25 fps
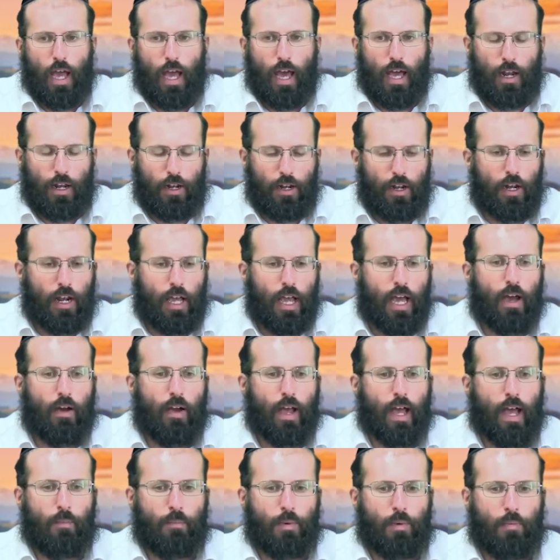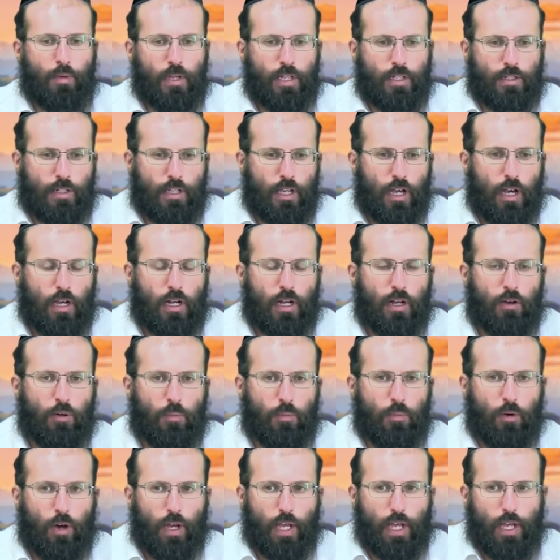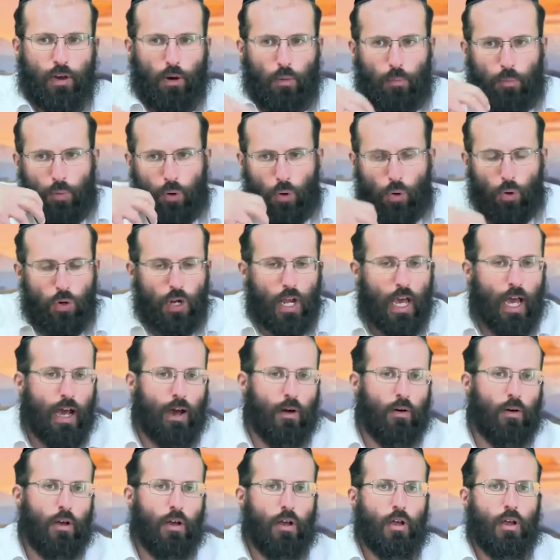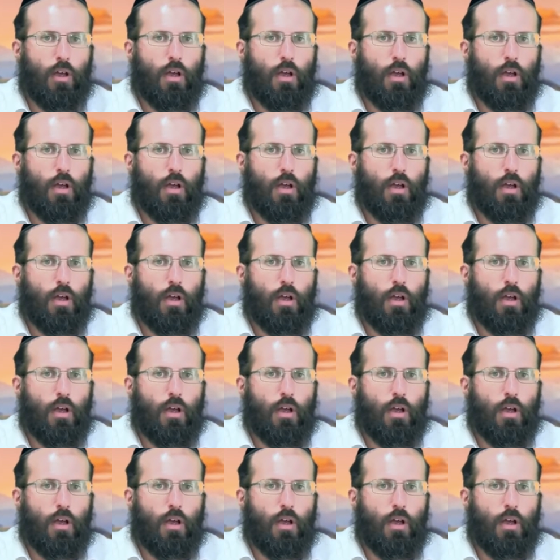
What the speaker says: And I don't know how it happened, but he's a young little boy, he got pulled out.